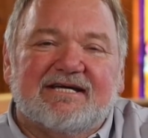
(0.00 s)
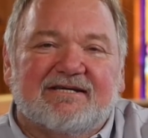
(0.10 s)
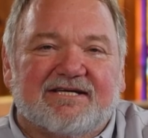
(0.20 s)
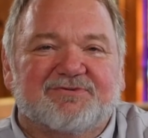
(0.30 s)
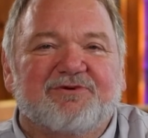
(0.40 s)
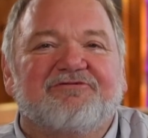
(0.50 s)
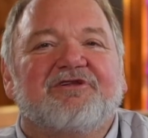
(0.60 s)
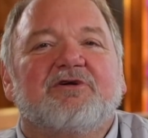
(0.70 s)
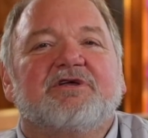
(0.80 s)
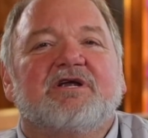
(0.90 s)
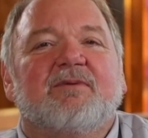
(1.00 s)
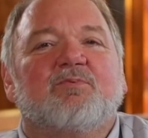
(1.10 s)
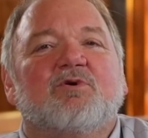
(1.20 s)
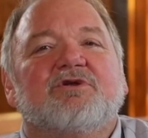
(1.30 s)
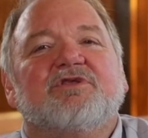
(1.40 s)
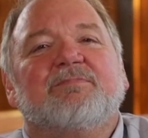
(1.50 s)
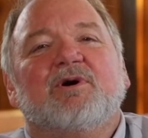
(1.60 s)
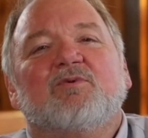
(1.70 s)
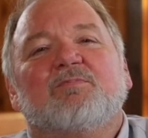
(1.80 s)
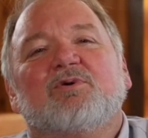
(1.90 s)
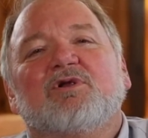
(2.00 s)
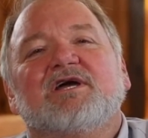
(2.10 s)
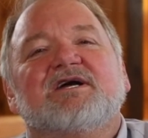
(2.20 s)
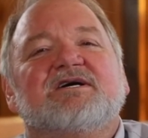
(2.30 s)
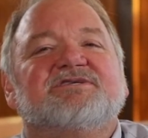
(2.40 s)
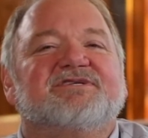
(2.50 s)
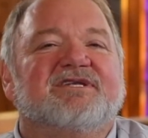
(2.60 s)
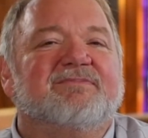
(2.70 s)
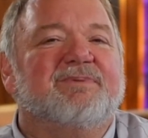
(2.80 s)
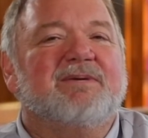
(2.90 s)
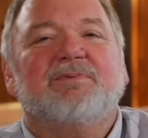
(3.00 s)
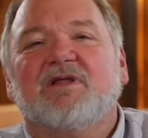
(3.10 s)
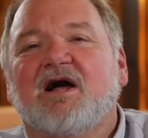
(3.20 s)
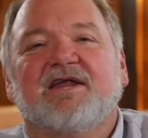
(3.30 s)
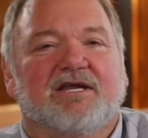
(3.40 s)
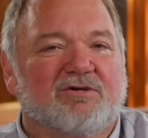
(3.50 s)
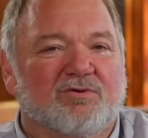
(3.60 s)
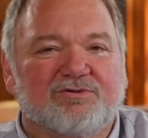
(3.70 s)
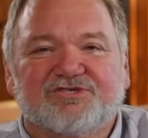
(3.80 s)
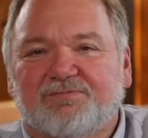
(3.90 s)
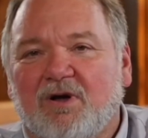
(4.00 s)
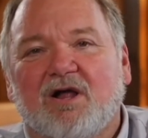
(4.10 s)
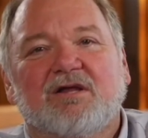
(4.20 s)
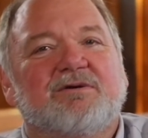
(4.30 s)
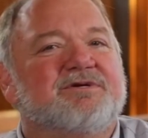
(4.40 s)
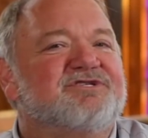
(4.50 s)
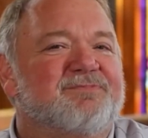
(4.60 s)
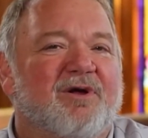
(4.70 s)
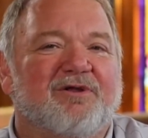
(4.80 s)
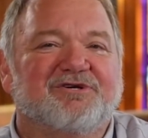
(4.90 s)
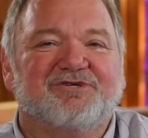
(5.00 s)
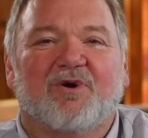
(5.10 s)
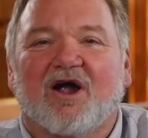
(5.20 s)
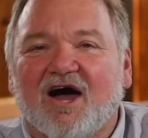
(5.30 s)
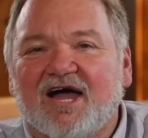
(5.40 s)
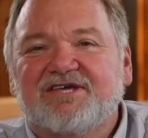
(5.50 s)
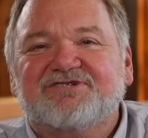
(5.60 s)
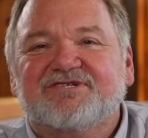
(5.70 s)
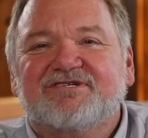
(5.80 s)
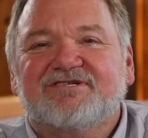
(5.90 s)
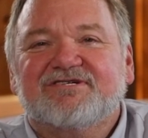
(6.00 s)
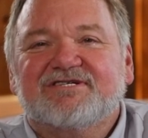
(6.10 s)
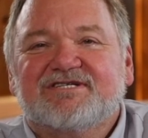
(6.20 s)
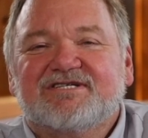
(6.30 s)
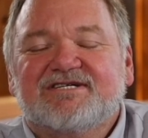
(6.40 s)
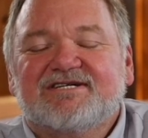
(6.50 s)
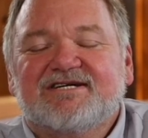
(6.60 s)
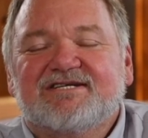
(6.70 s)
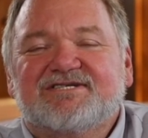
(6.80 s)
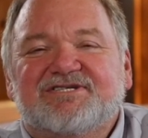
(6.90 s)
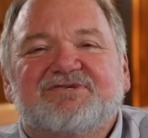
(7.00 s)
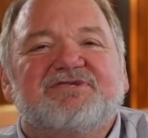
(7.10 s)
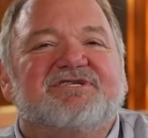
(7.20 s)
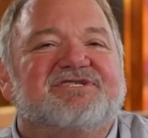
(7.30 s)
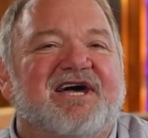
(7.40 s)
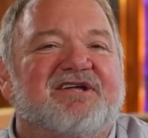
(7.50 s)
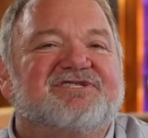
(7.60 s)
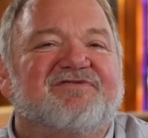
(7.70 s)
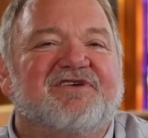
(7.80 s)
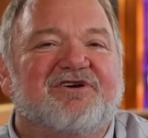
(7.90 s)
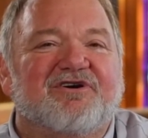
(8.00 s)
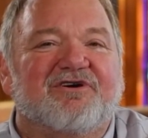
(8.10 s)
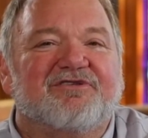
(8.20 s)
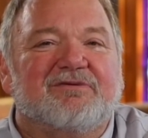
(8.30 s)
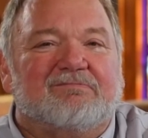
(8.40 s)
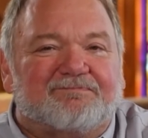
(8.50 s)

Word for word: As we floated upward, the boat pulling us and the people on it grew smaller and smaller to our eyes. And soon the sounds of the earth